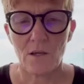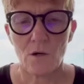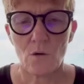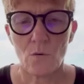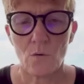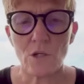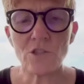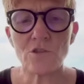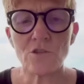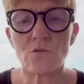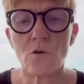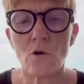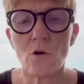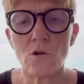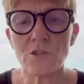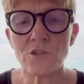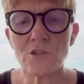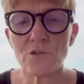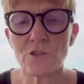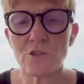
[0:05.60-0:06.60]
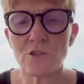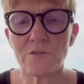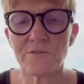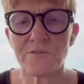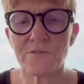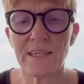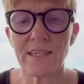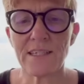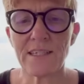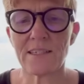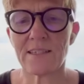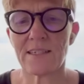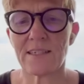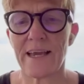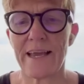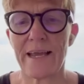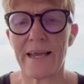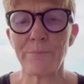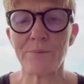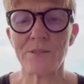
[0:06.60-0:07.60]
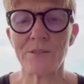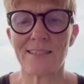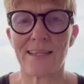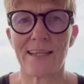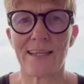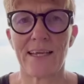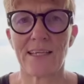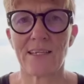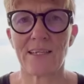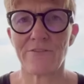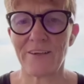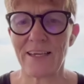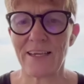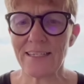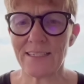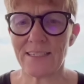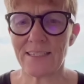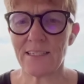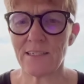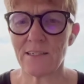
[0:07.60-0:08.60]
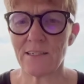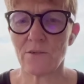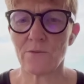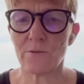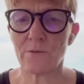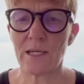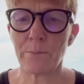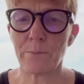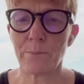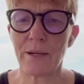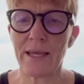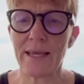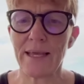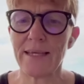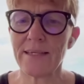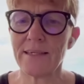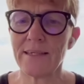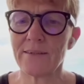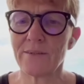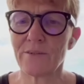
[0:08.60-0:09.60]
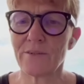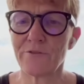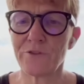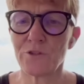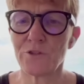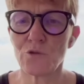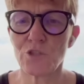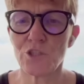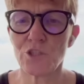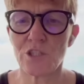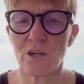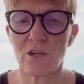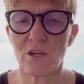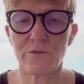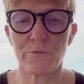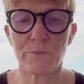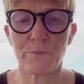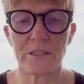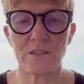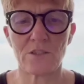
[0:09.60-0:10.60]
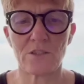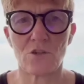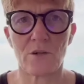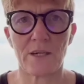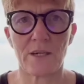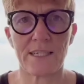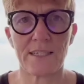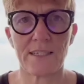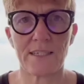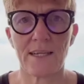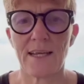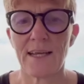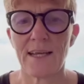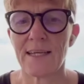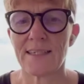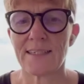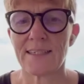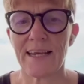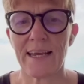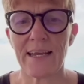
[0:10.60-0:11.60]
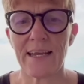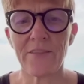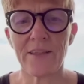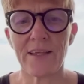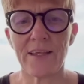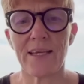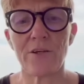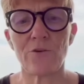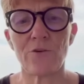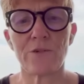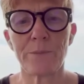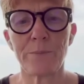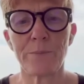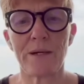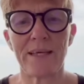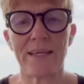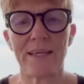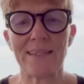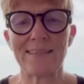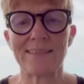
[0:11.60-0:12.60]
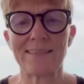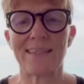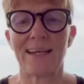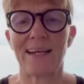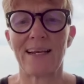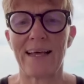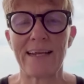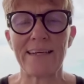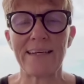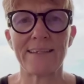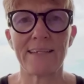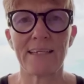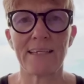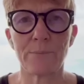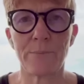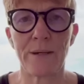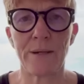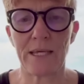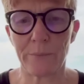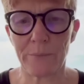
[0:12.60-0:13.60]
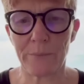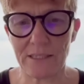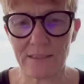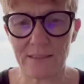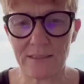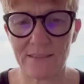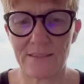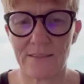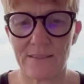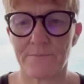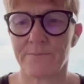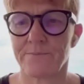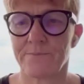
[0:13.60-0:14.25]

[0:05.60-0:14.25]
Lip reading: What role do you think apps like Fedi will play in the future of Bitcoin? Can they replace Lightning payments?